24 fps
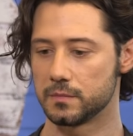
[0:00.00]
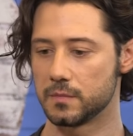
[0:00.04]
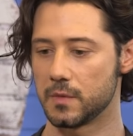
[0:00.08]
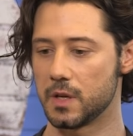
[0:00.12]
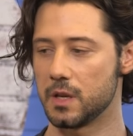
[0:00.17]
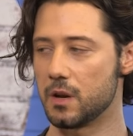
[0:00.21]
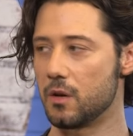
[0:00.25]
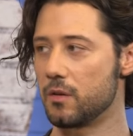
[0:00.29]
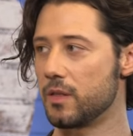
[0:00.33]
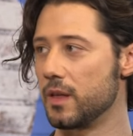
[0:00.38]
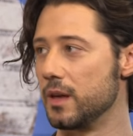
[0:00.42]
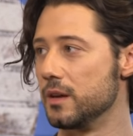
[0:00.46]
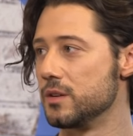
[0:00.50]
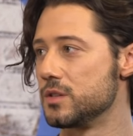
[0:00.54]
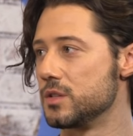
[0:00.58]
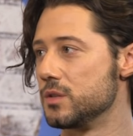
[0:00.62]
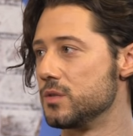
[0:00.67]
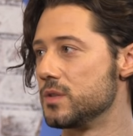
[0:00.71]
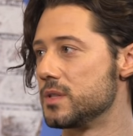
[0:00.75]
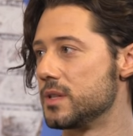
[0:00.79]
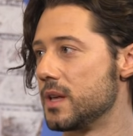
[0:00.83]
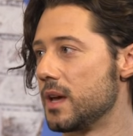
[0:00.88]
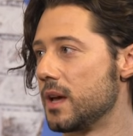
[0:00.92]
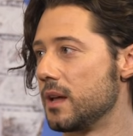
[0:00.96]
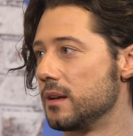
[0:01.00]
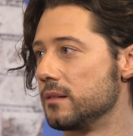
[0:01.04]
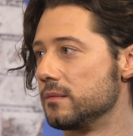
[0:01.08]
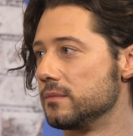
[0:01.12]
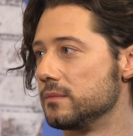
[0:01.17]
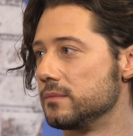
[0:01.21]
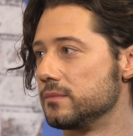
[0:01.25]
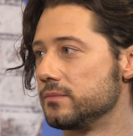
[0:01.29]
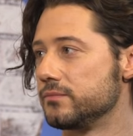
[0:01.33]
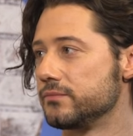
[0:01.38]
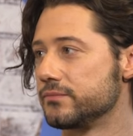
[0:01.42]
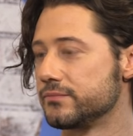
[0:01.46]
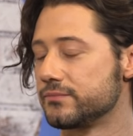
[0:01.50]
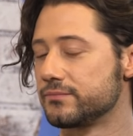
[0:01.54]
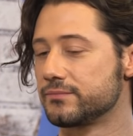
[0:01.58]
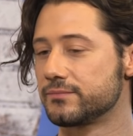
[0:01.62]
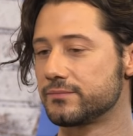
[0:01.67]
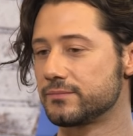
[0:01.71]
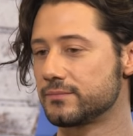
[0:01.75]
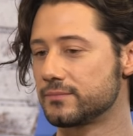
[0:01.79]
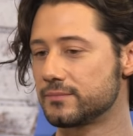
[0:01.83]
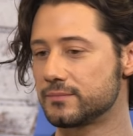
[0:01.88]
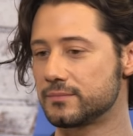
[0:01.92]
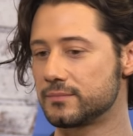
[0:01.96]
you know, the issues that
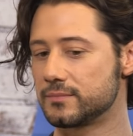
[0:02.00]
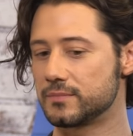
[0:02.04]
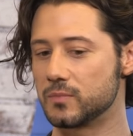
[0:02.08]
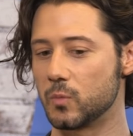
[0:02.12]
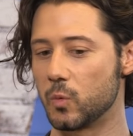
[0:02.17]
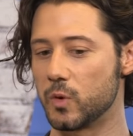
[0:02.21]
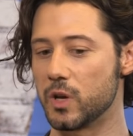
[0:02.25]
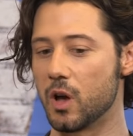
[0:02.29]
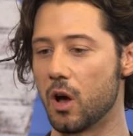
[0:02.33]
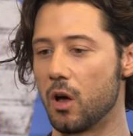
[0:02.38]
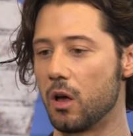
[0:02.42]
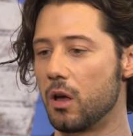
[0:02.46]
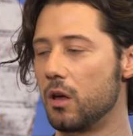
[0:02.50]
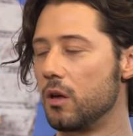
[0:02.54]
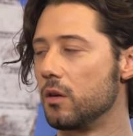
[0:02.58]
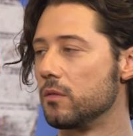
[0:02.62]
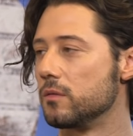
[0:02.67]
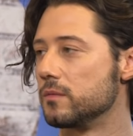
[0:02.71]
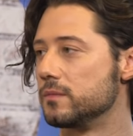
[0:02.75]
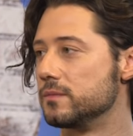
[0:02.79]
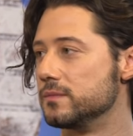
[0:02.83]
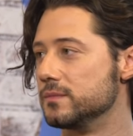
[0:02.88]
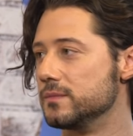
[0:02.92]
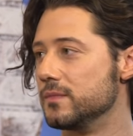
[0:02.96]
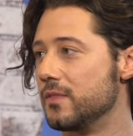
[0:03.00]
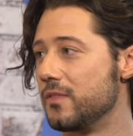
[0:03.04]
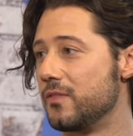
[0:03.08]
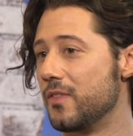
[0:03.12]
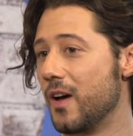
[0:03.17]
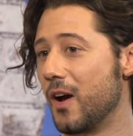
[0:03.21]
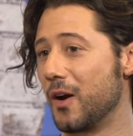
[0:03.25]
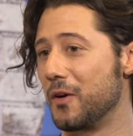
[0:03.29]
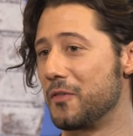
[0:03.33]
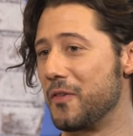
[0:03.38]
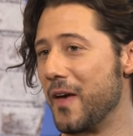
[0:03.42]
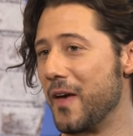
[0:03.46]
we all are